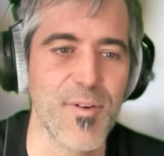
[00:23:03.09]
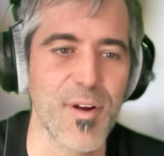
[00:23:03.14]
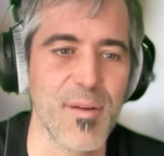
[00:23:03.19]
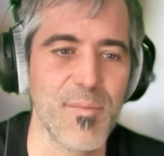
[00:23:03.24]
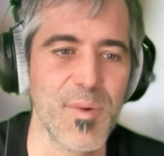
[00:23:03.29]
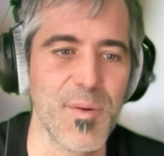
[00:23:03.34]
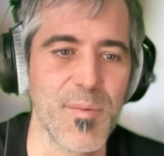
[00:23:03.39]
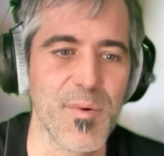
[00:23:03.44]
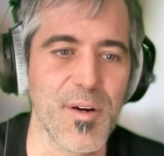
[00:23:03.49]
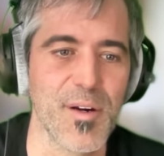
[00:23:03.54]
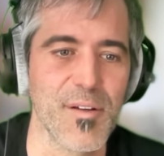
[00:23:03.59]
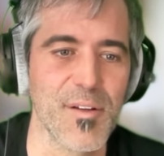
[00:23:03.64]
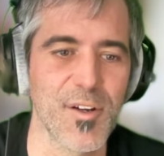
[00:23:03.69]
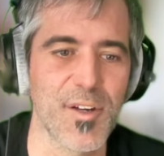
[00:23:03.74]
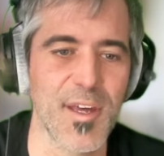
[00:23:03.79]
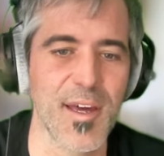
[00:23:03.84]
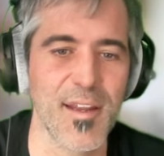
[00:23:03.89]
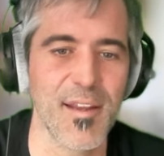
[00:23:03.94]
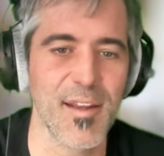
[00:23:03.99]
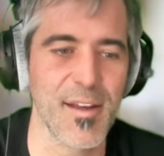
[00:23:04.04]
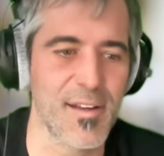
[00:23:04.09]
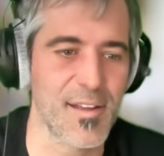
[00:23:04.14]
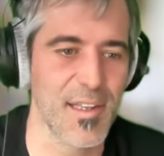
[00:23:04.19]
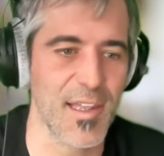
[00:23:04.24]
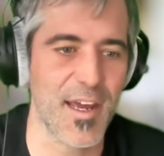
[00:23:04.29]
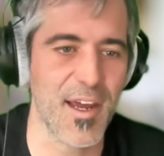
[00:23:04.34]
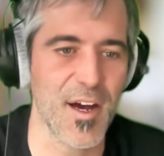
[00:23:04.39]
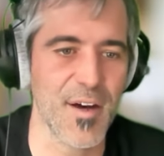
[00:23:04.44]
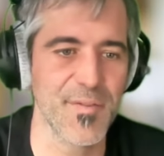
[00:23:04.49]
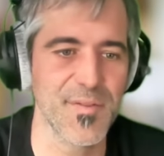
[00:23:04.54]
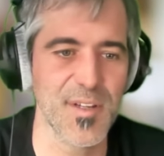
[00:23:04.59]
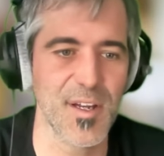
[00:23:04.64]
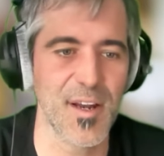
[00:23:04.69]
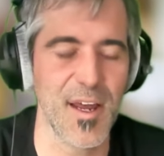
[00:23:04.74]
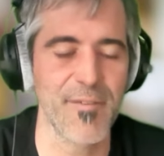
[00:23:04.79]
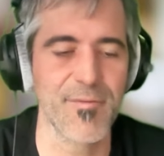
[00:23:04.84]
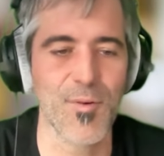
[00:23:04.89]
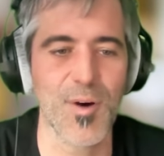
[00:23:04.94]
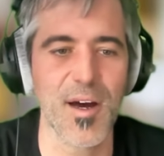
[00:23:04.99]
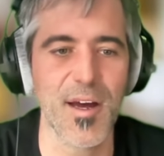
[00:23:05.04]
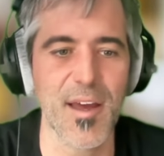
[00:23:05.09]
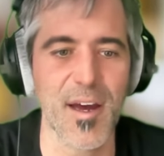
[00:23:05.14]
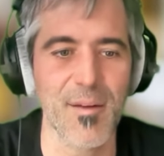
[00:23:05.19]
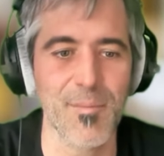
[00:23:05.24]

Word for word: Right? People are looking at like layoffs.fyi.